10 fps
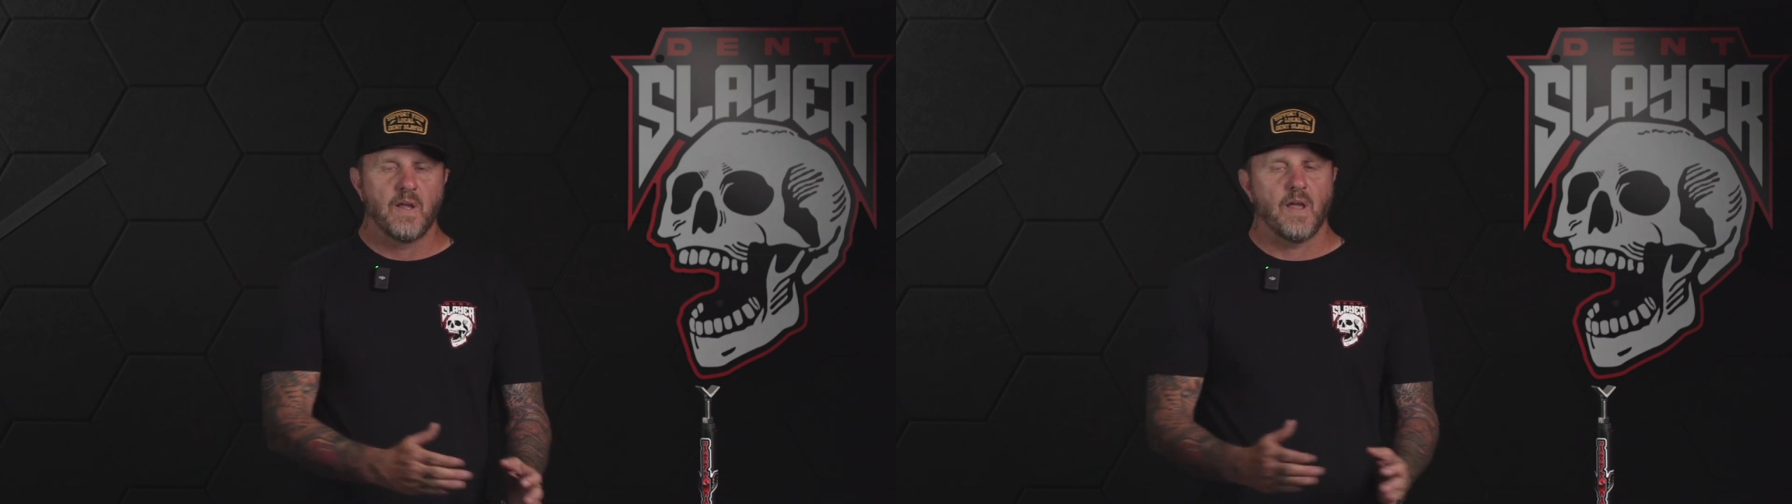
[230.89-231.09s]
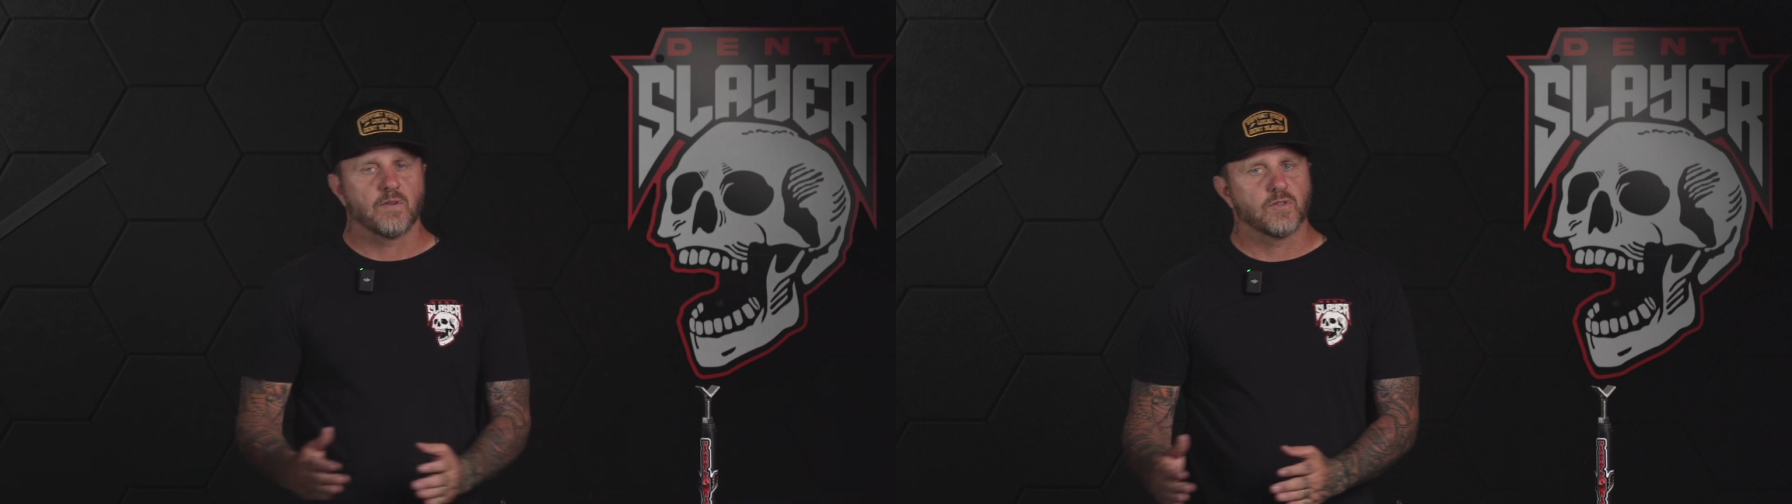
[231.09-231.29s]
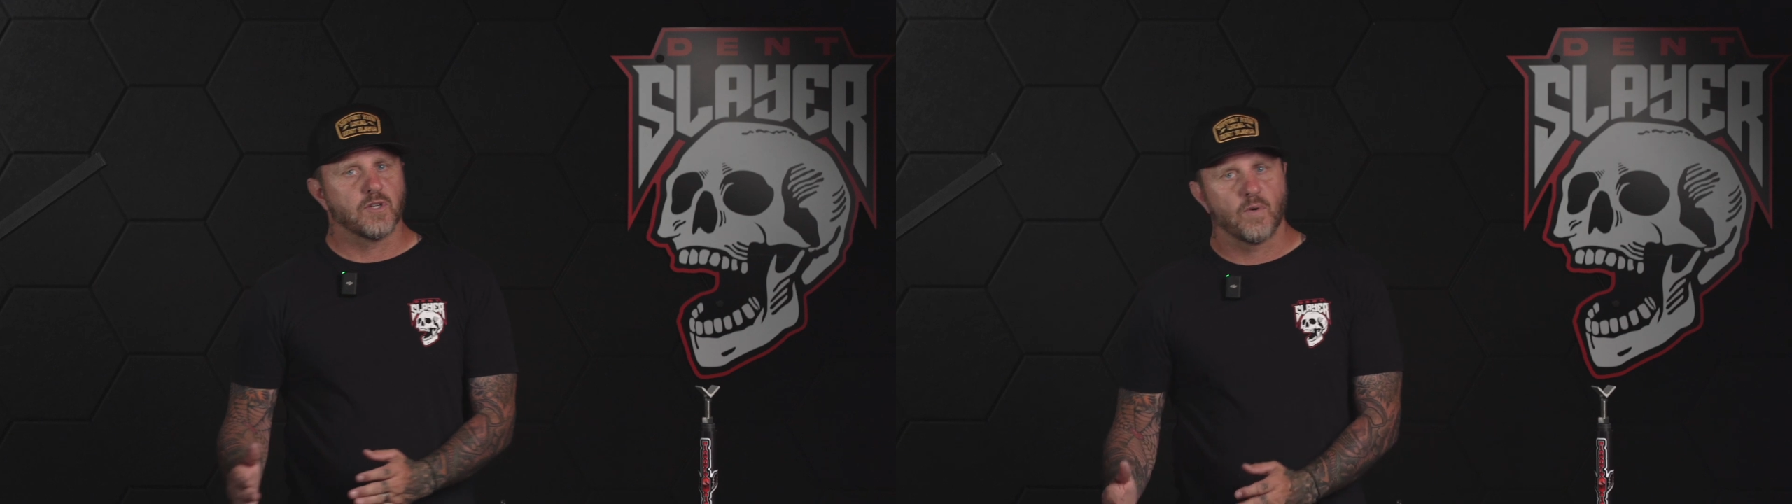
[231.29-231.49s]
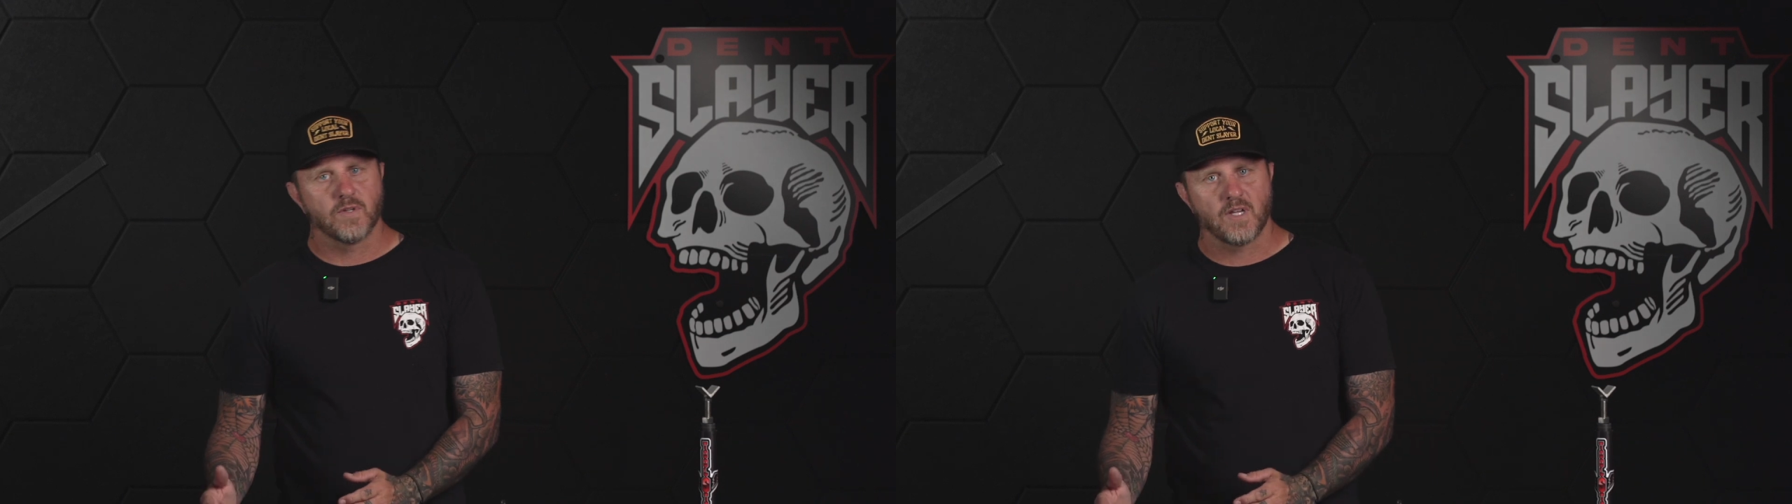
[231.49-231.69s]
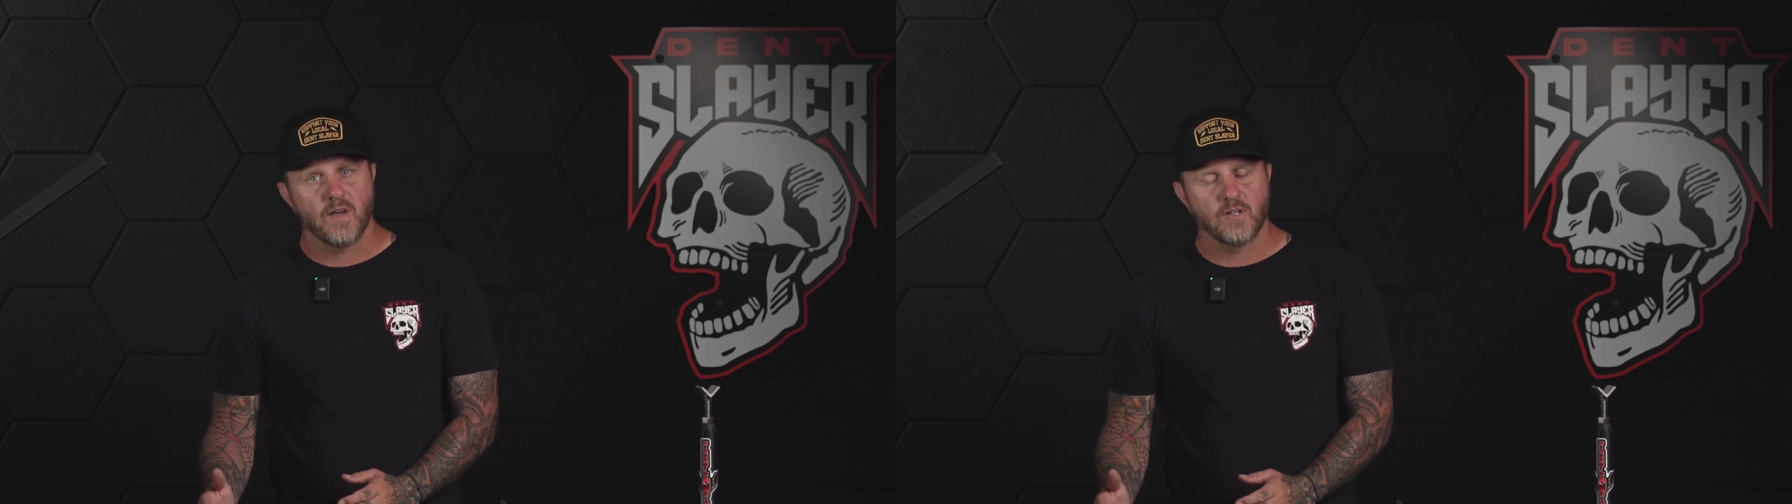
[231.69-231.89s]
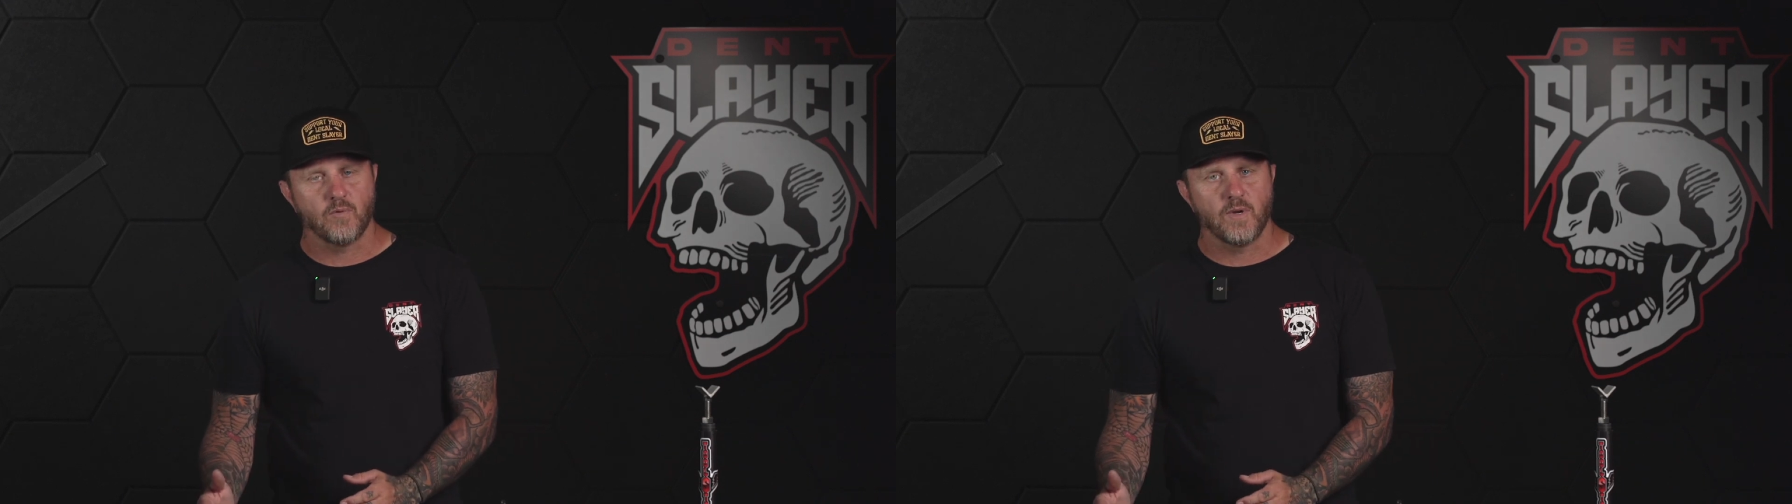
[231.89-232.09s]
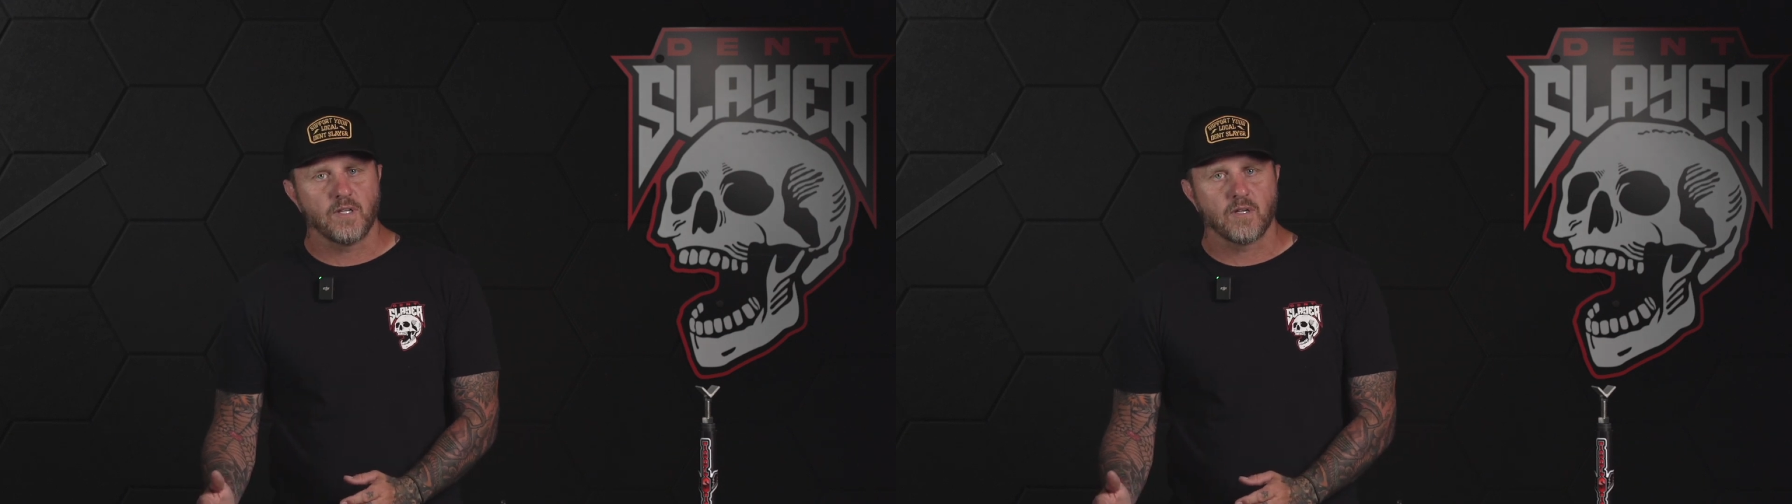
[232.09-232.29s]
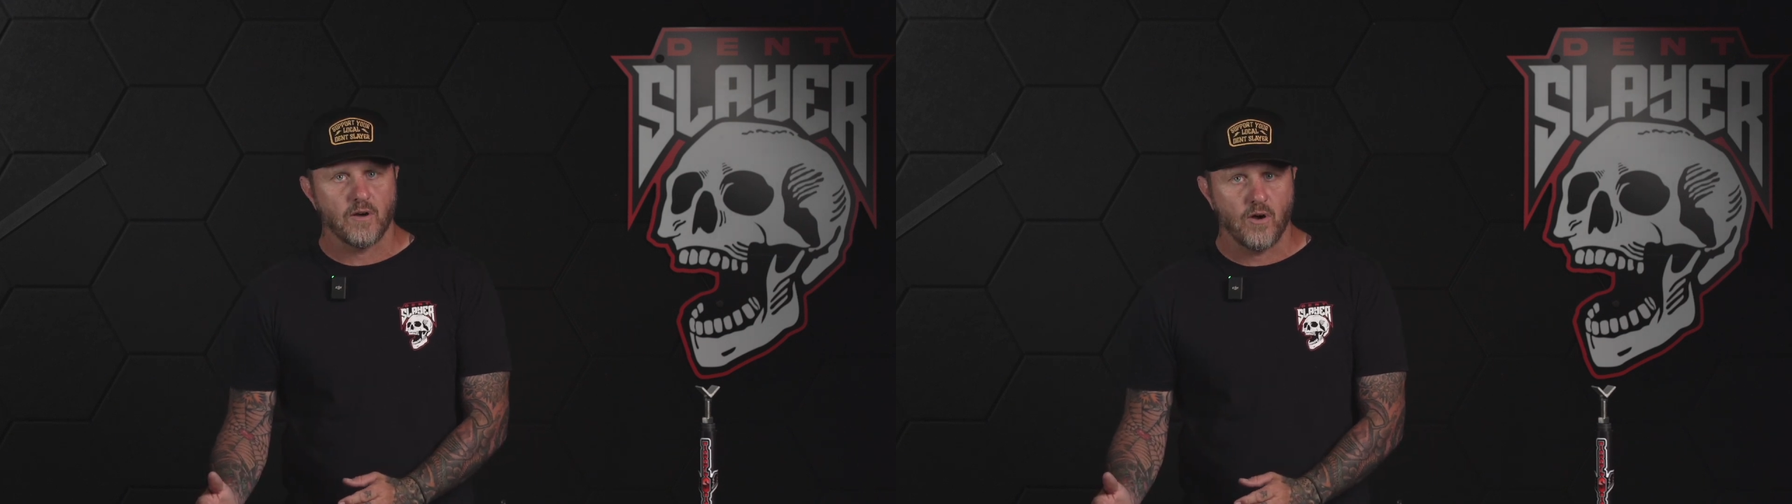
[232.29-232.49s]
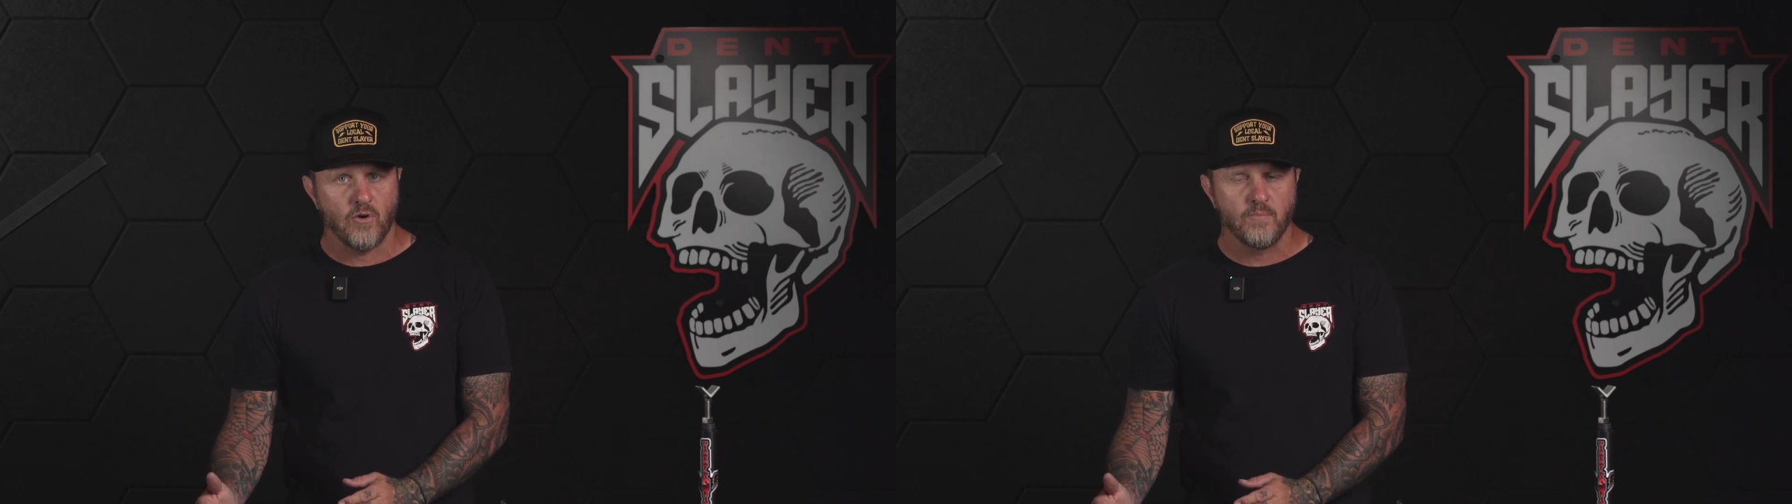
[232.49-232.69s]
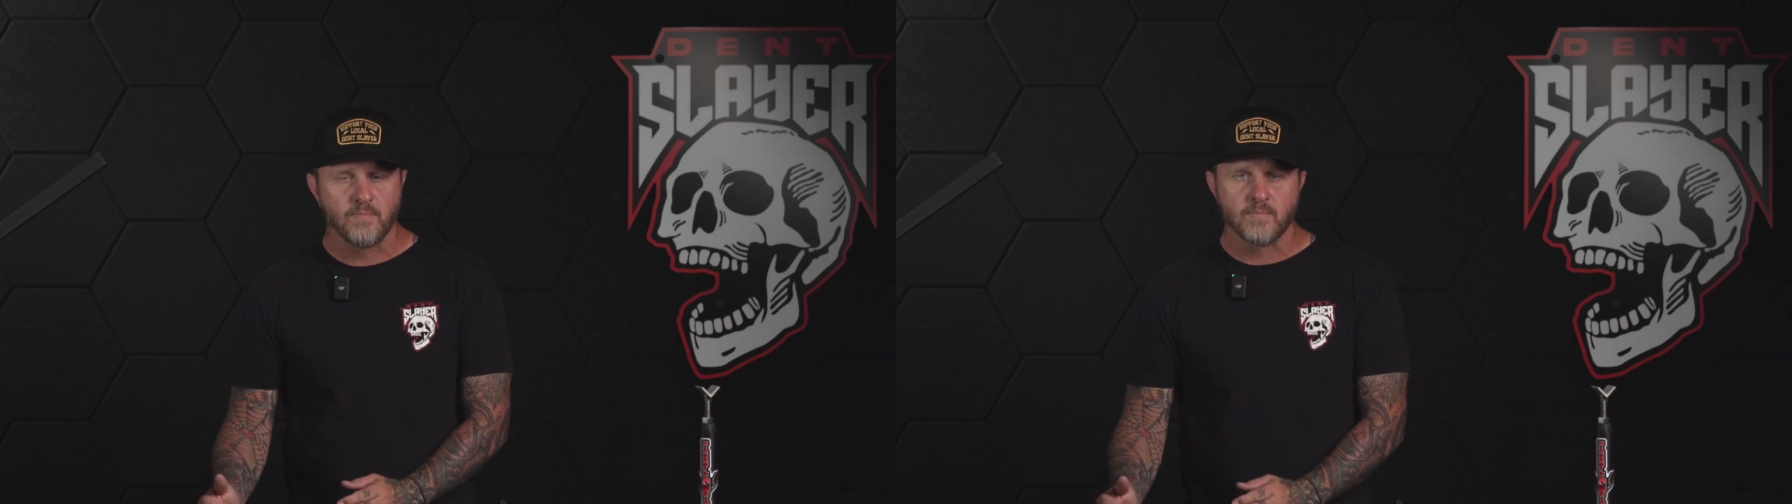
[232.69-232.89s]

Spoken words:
and there's no one telling you when you can go home.